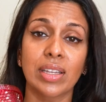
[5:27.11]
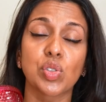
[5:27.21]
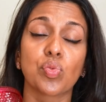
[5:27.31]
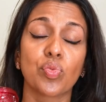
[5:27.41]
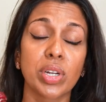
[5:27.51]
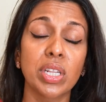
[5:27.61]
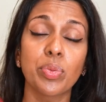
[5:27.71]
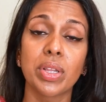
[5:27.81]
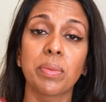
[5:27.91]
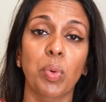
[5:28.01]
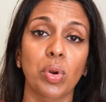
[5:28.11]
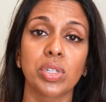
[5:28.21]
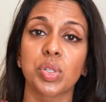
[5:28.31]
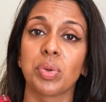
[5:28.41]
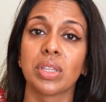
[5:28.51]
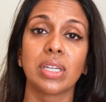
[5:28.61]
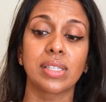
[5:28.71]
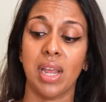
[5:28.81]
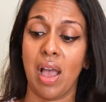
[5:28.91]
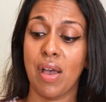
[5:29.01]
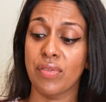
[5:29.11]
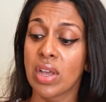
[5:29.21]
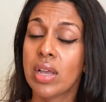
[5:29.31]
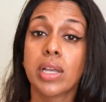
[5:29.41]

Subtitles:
It's really, really important to at least have